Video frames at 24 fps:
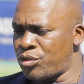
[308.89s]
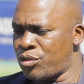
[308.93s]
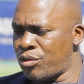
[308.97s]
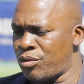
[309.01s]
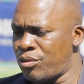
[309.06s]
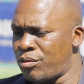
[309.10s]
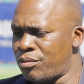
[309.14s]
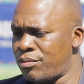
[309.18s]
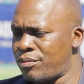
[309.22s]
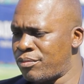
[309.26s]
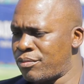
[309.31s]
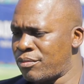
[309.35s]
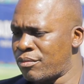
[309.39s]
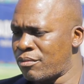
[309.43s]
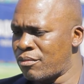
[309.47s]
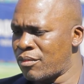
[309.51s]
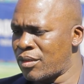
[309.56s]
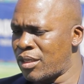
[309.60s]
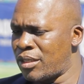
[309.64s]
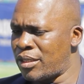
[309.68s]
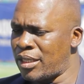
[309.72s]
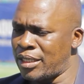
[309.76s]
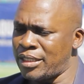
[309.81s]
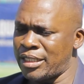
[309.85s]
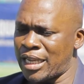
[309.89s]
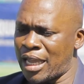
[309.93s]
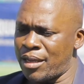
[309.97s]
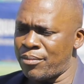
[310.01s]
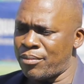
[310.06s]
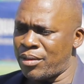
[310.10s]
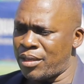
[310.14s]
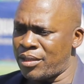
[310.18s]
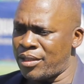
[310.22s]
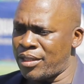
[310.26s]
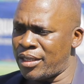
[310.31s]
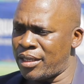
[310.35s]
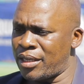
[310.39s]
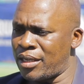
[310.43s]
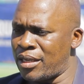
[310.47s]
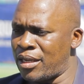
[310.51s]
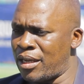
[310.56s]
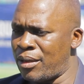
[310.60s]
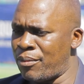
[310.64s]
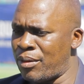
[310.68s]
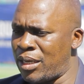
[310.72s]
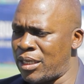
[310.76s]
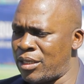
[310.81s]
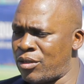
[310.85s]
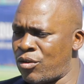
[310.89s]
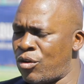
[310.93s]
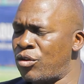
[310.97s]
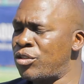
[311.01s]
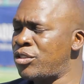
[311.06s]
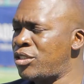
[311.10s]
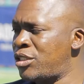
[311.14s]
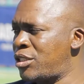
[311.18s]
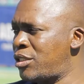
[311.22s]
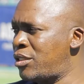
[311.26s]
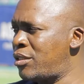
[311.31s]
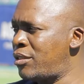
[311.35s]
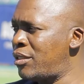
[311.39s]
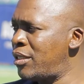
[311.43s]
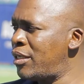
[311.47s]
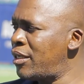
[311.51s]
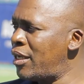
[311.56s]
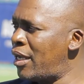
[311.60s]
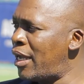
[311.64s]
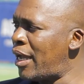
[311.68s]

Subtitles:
So at the time, I think my coach,